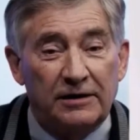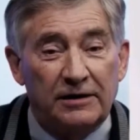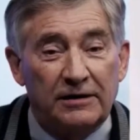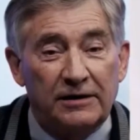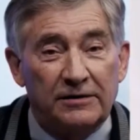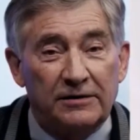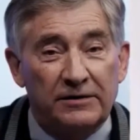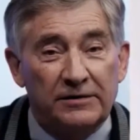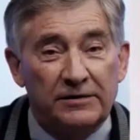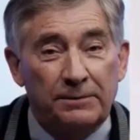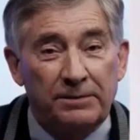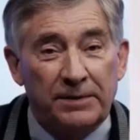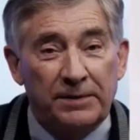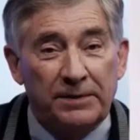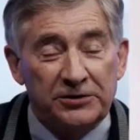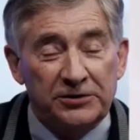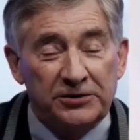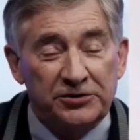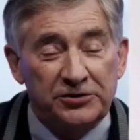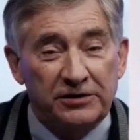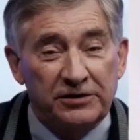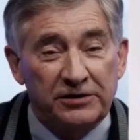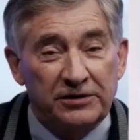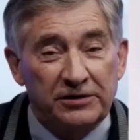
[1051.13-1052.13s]
the
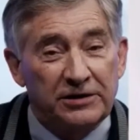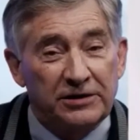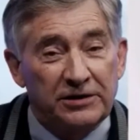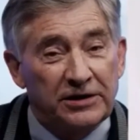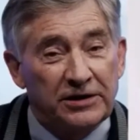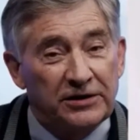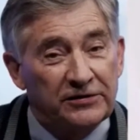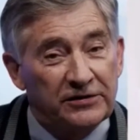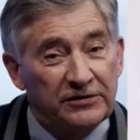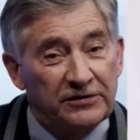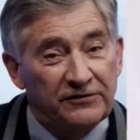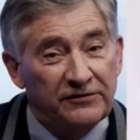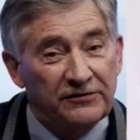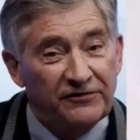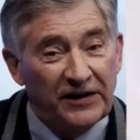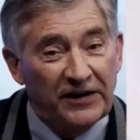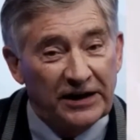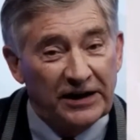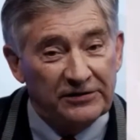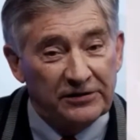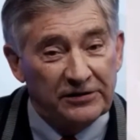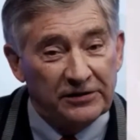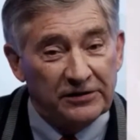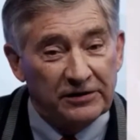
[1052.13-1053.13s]
patient is
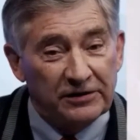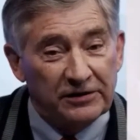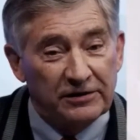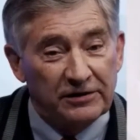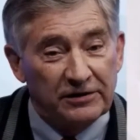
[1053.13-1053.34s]
infected,